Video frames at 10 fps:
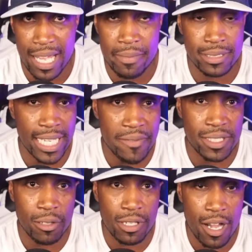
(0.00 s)
Because even
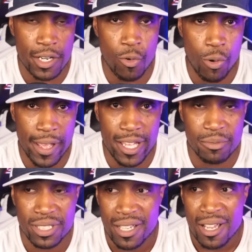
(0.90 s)
though Connor
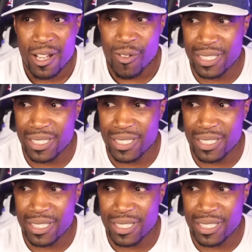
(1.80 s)
Williams, well,